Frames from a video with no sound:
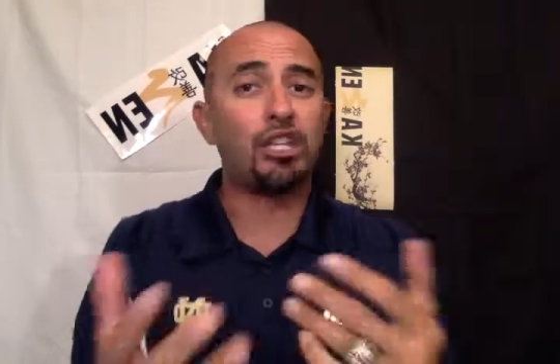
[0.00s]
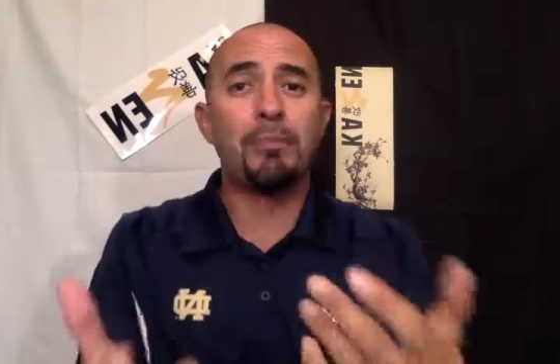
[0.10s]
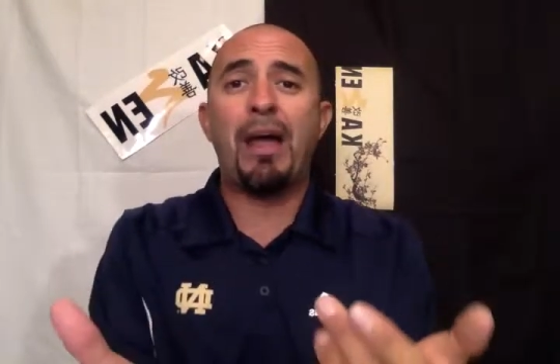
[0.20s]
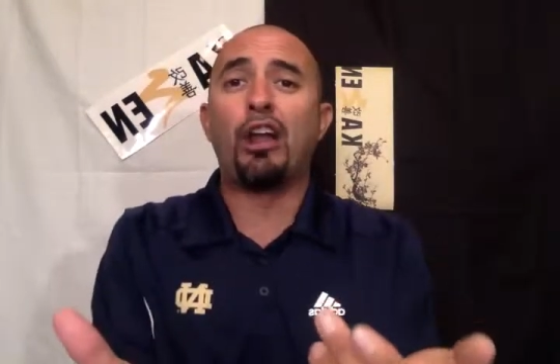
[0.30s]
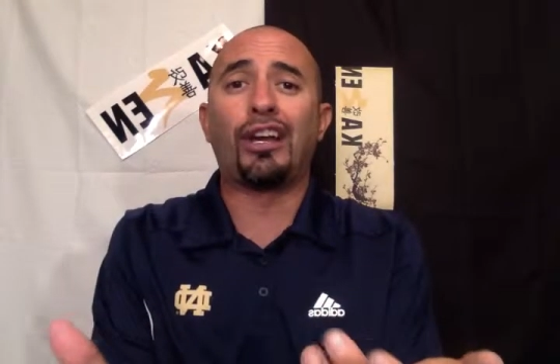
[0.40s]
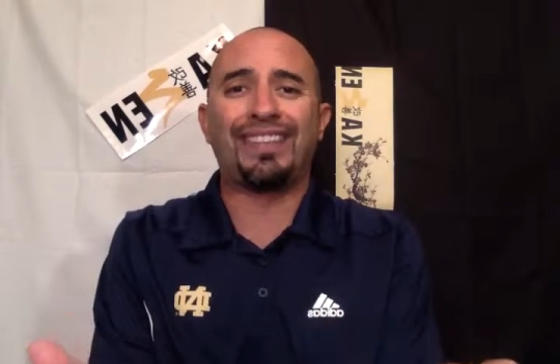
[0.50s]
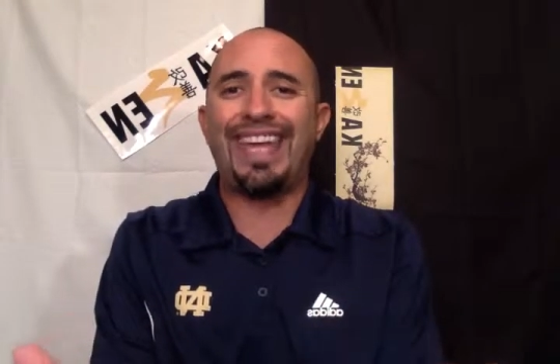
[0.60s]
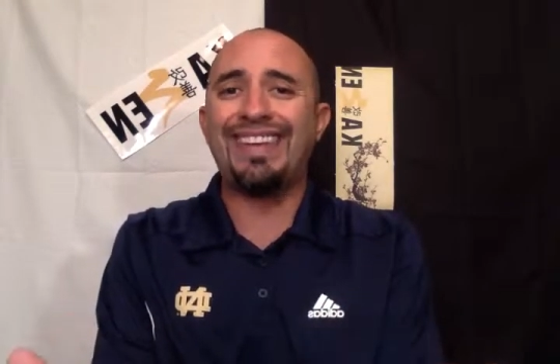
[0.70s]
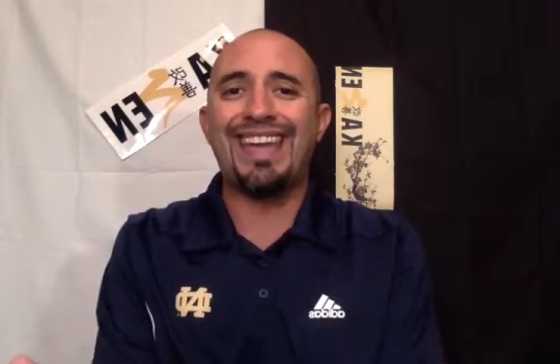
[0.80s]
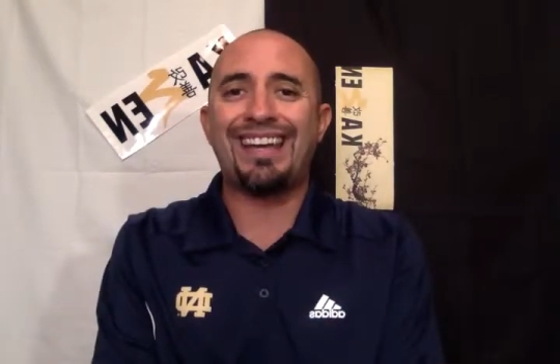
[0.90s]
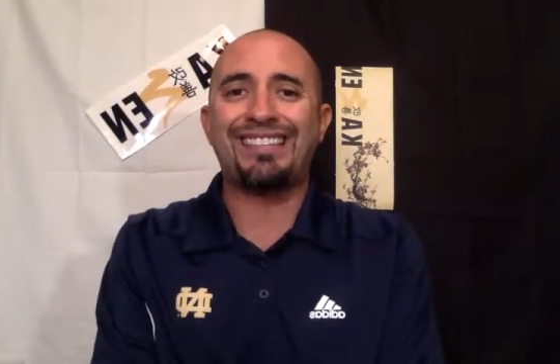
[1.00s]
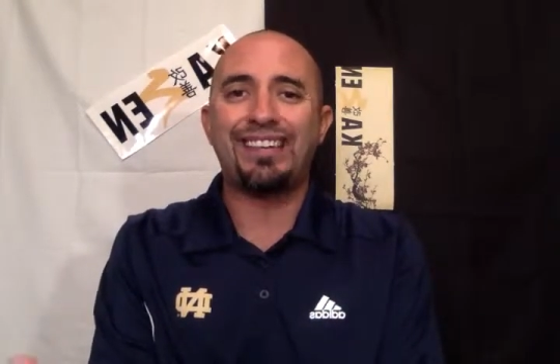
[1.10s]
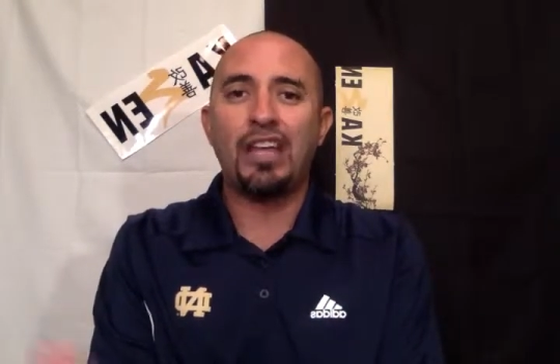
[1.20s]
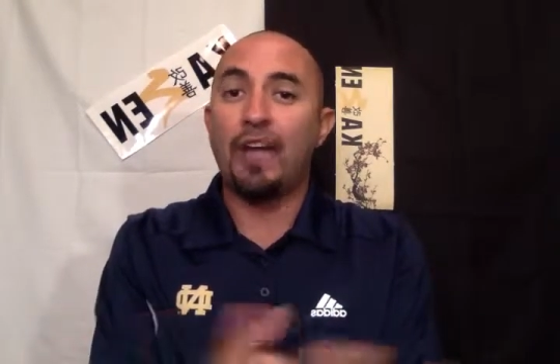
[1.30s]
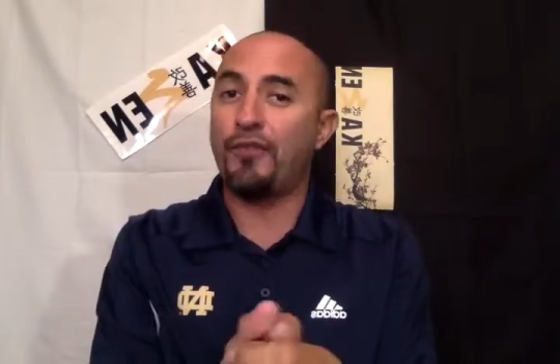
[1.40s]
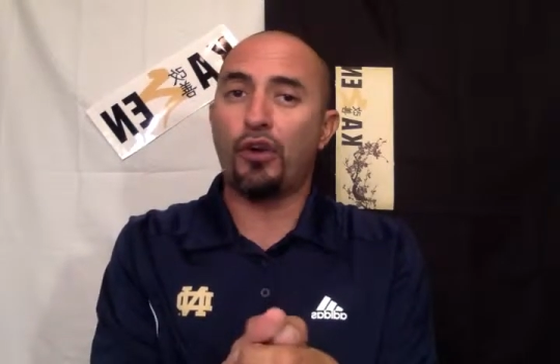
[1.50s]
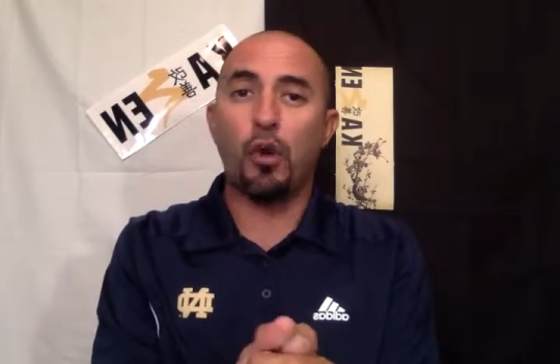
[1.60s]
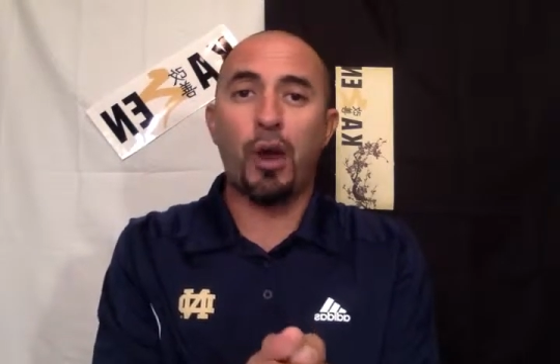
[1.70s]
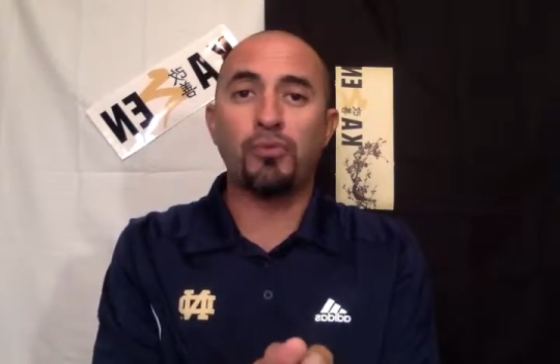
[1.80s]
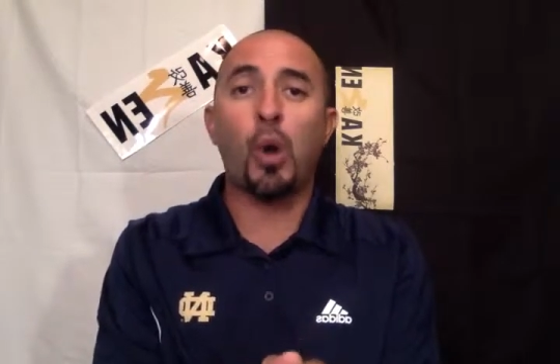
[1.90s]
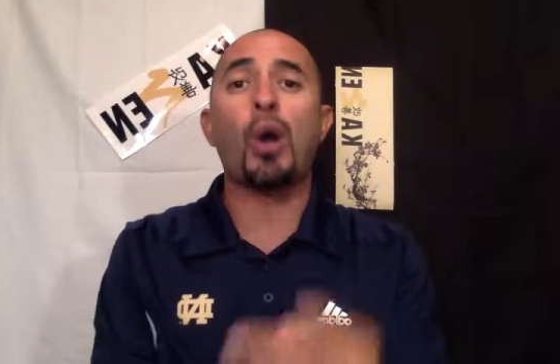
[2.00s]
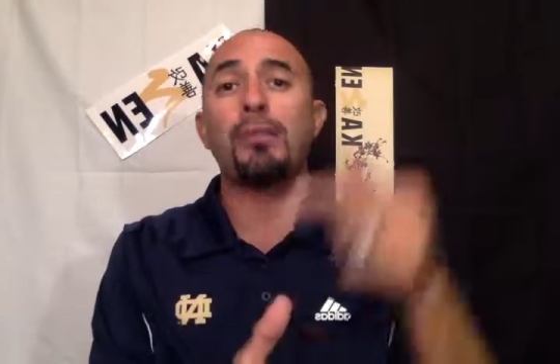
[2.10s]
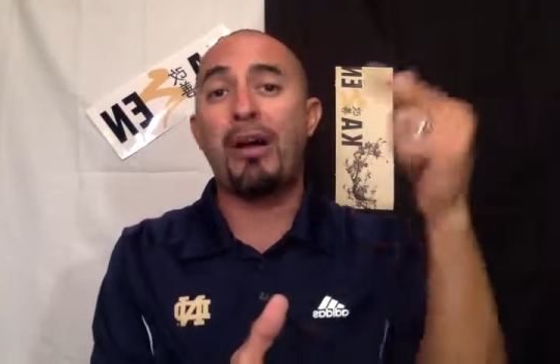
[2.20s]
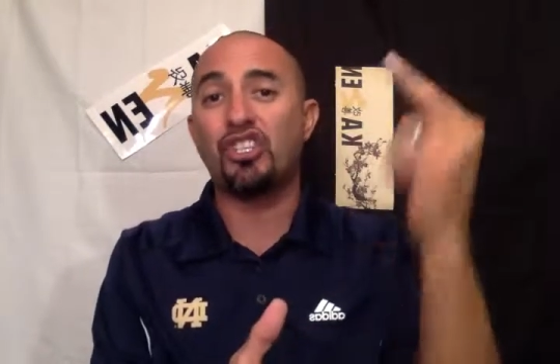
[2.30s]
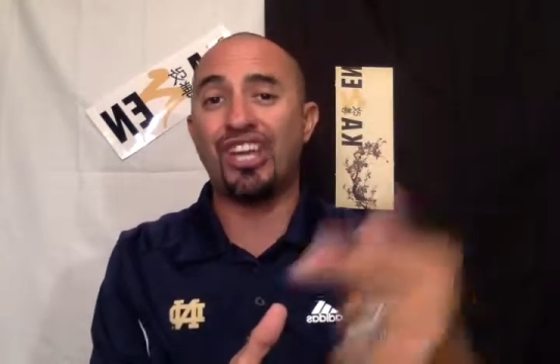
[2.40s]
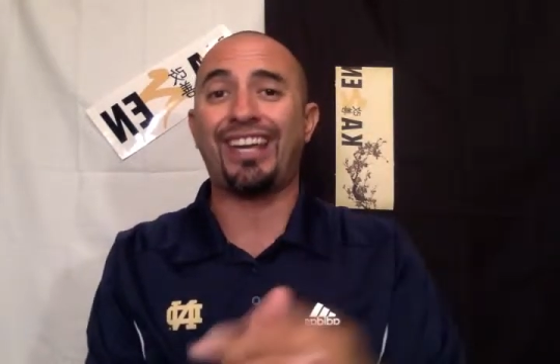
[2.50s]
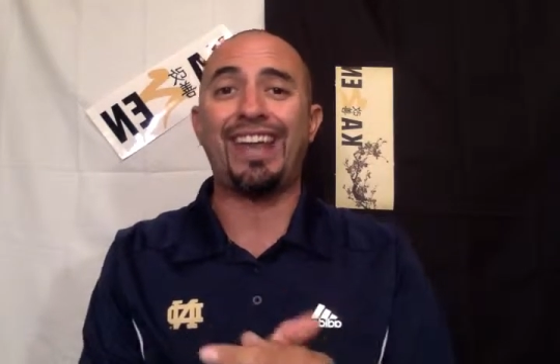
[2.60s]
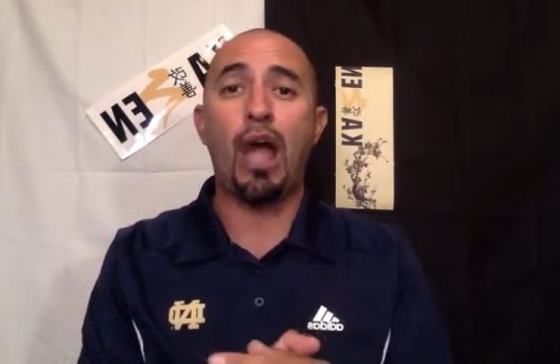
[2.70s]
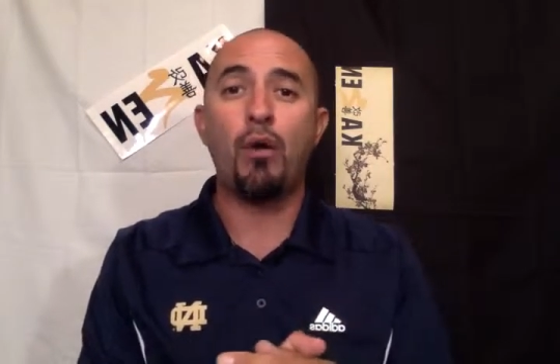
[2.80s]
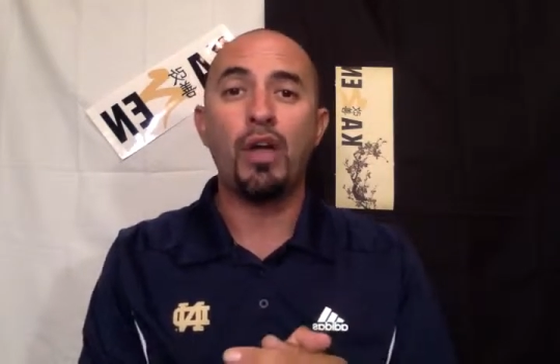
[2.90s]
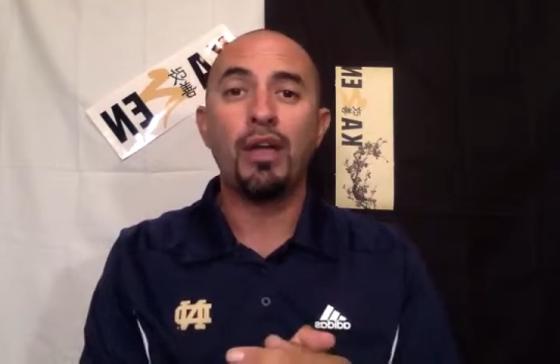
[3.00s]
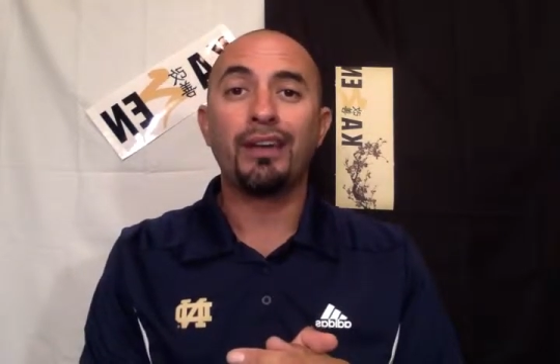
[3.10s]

You better look at the index. If you don't know what I'm talking about, check it out.